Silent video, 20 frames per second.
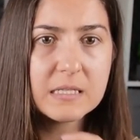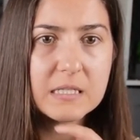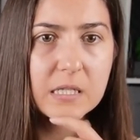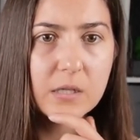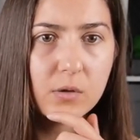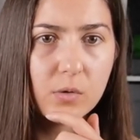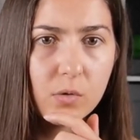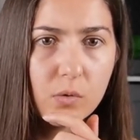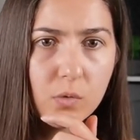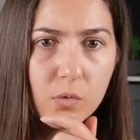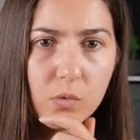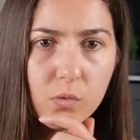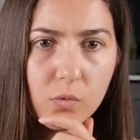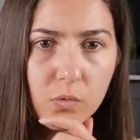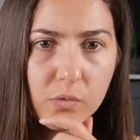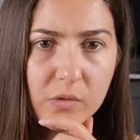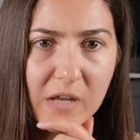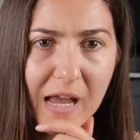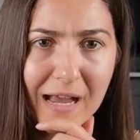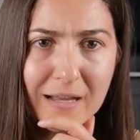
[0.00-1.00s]

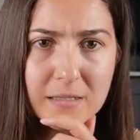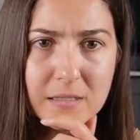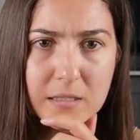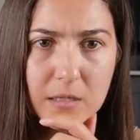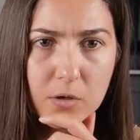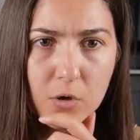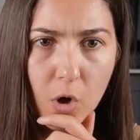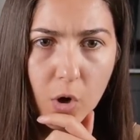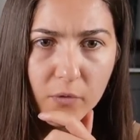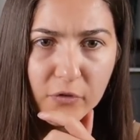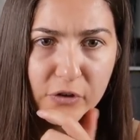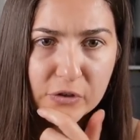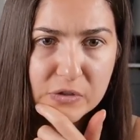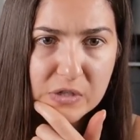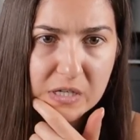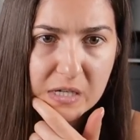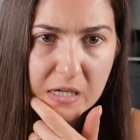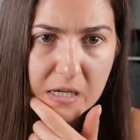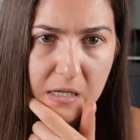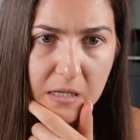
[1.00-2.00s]
e2. That's a
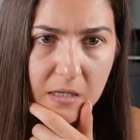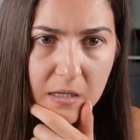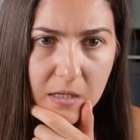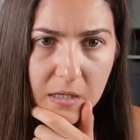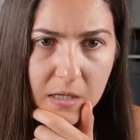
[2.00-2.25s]
novelty.